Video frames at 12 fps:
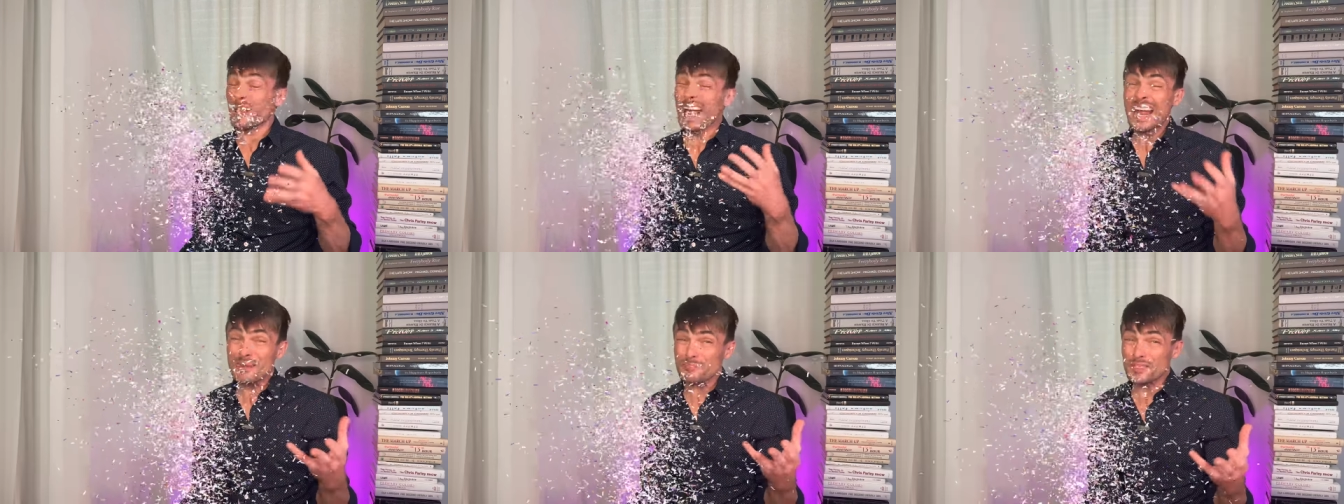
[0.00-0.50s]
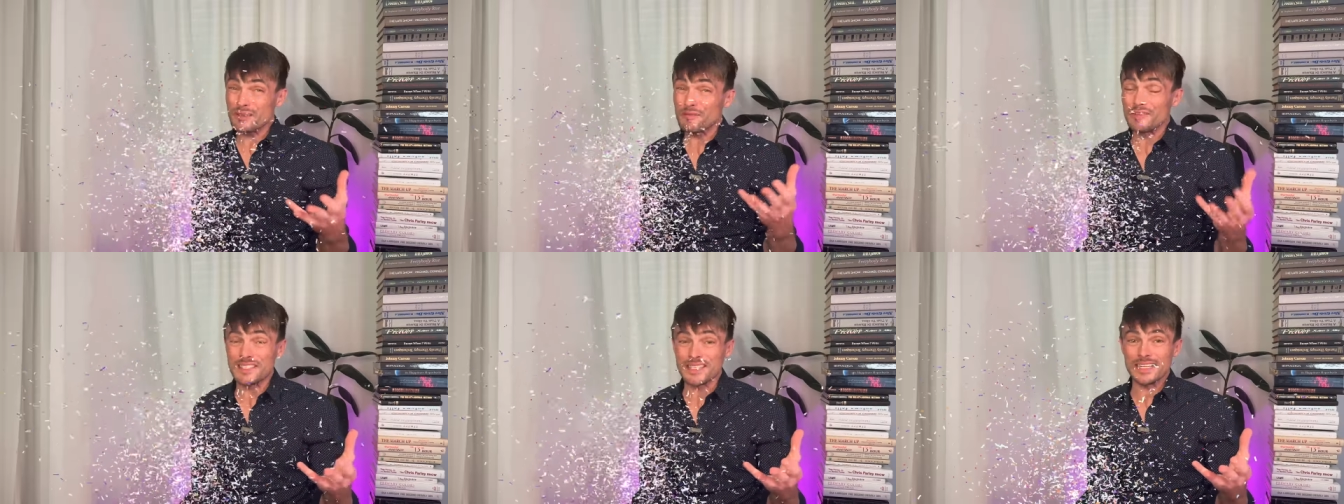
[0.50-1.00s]
perhaps
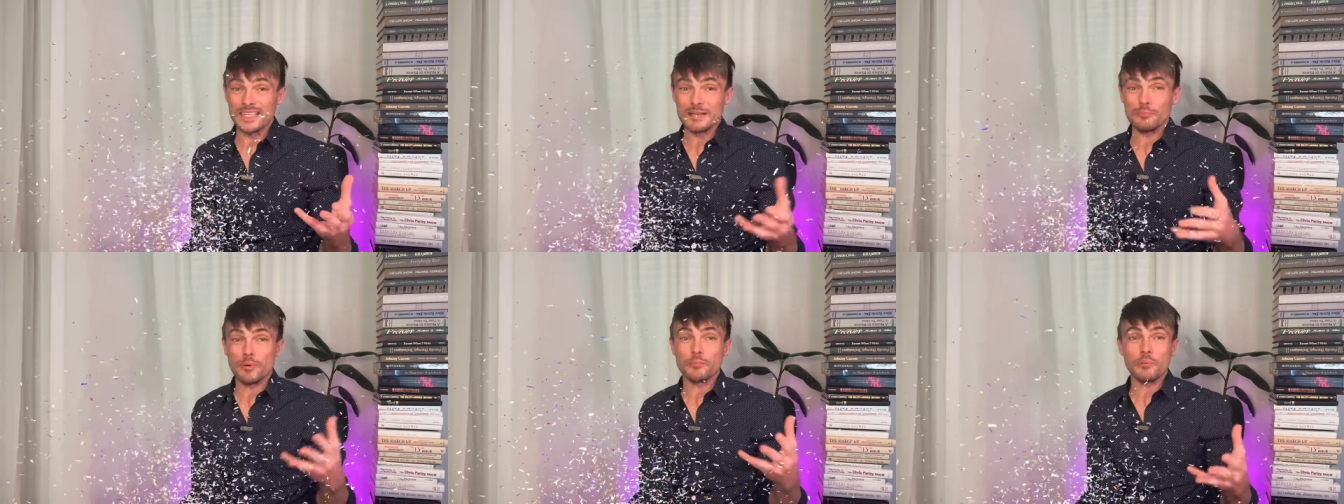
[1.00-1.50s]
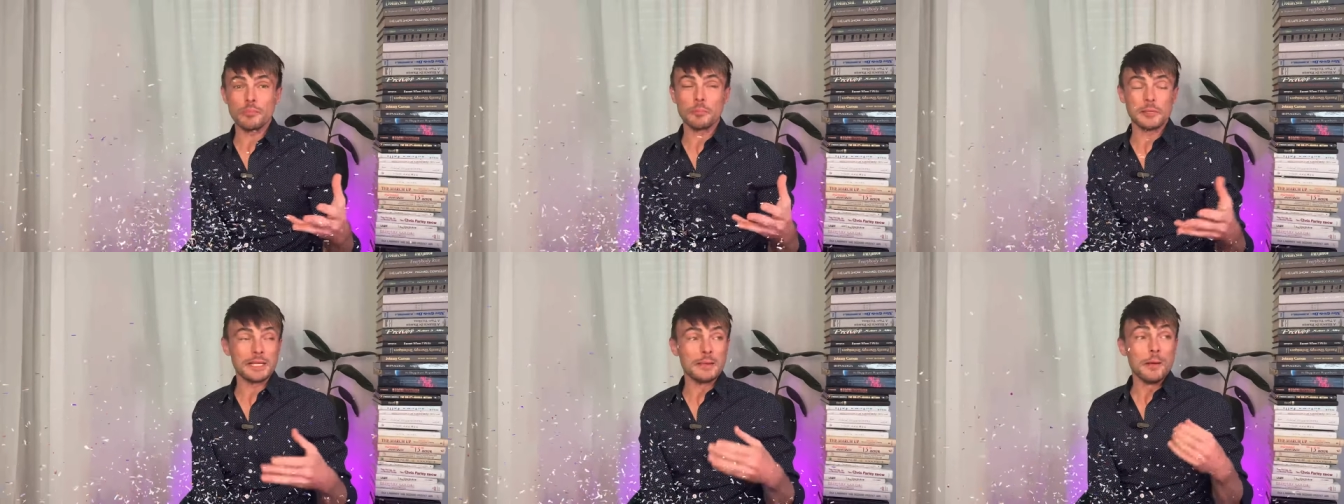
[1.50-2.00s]
physically, but
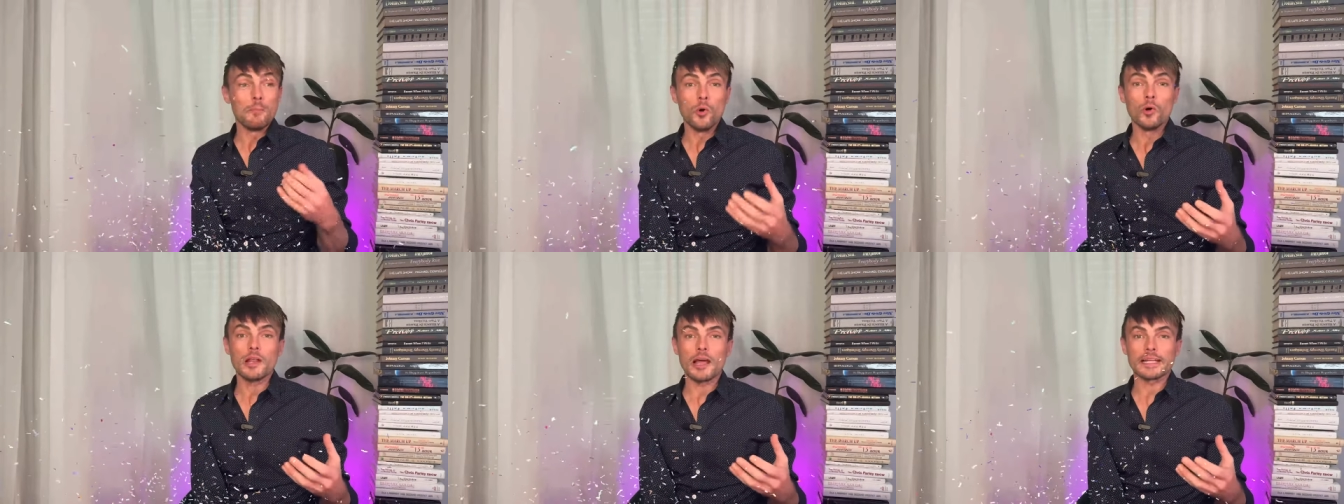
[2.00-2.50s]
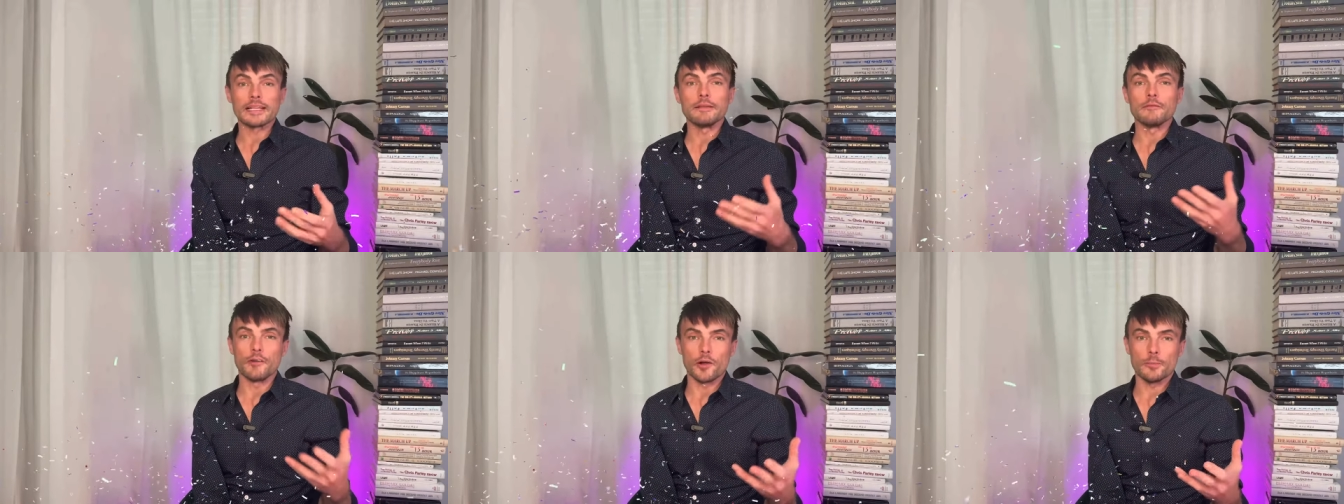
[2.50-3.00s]
probably more
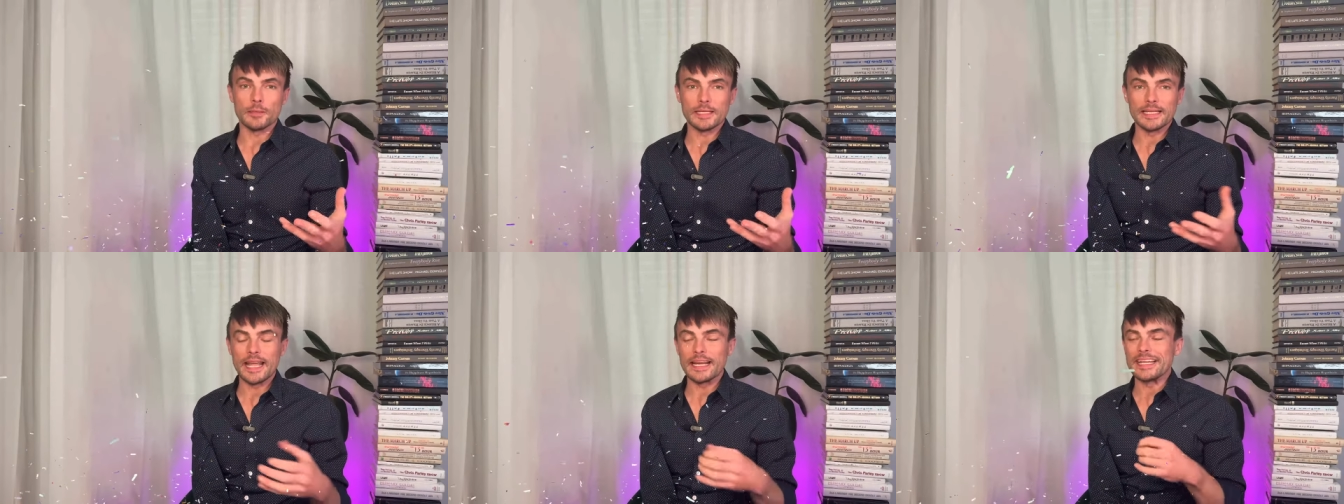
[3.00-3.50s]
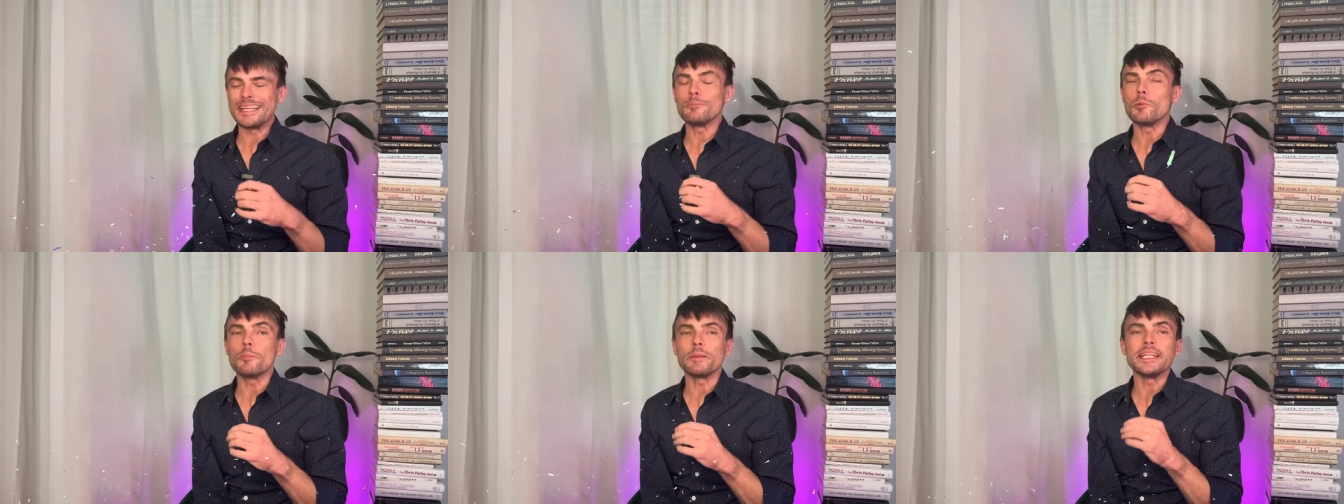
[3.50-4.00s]
likely verbally, and he
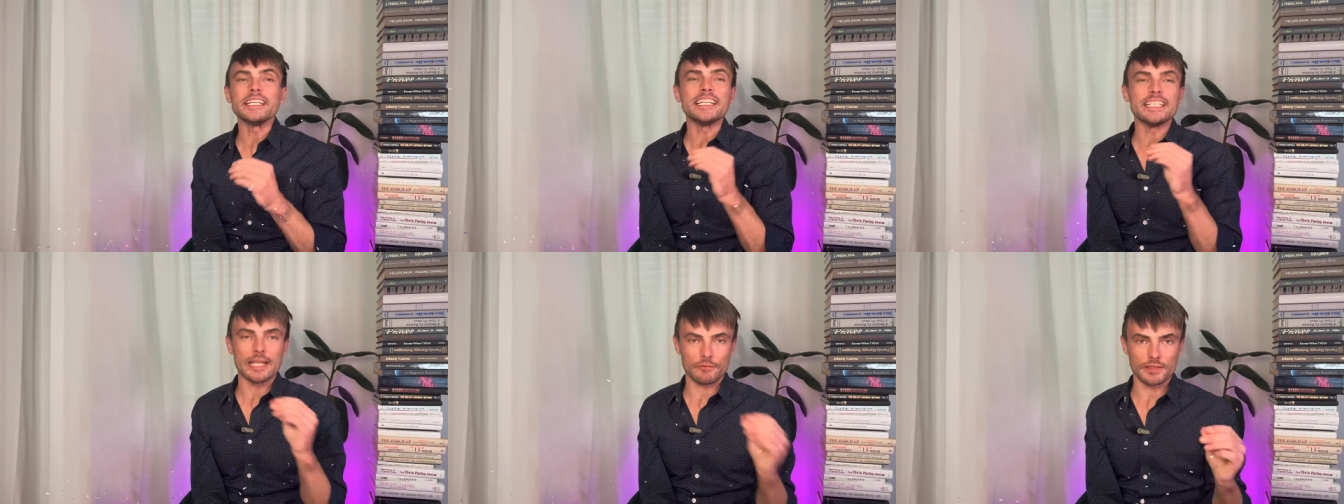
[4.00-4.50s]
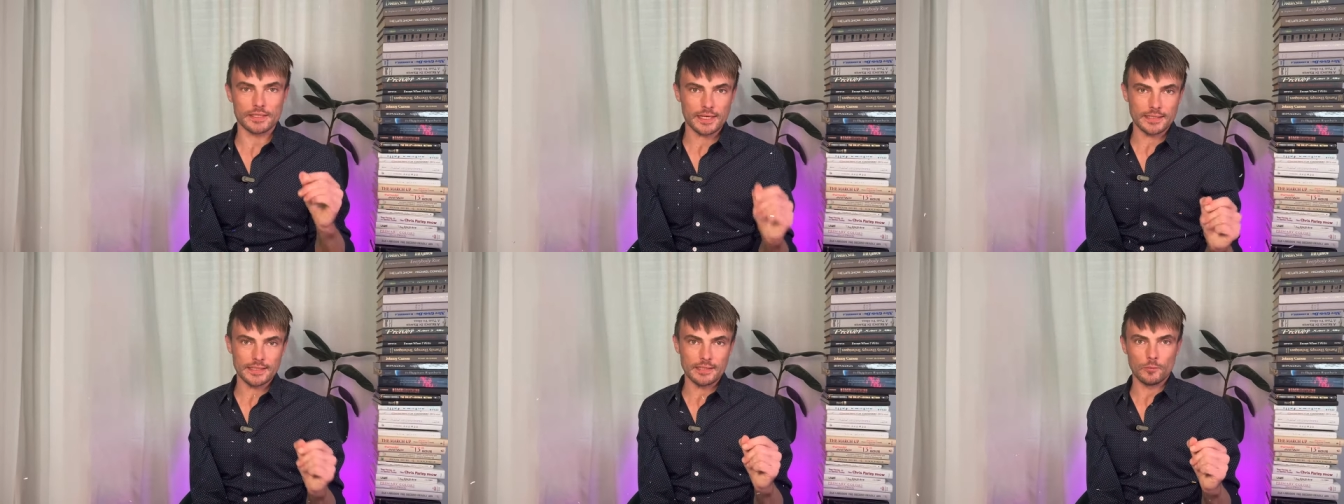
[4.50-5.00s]
will be
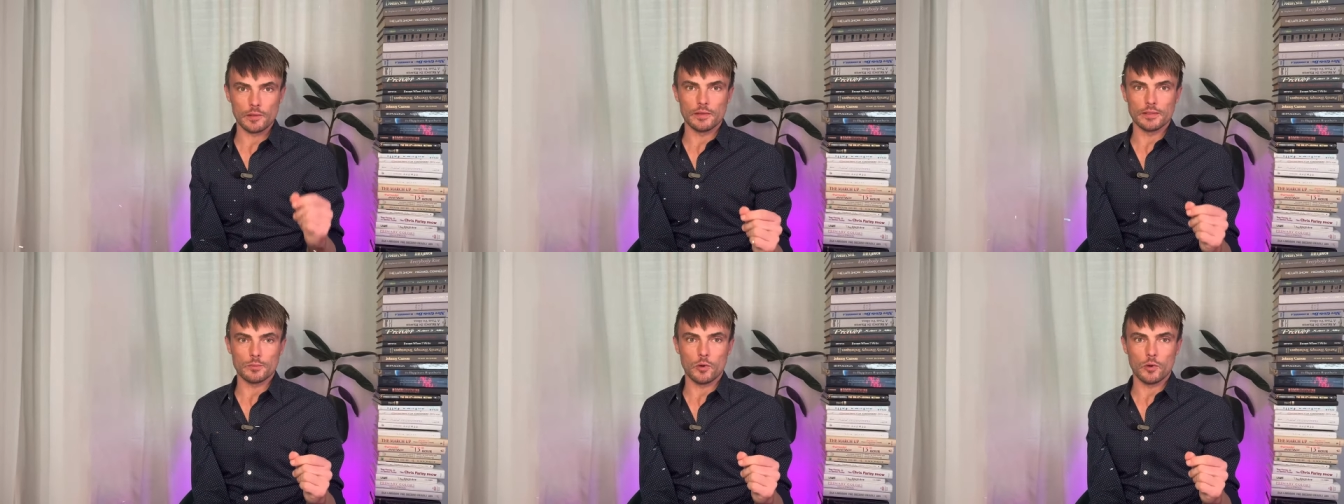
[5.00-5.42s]
devastating with his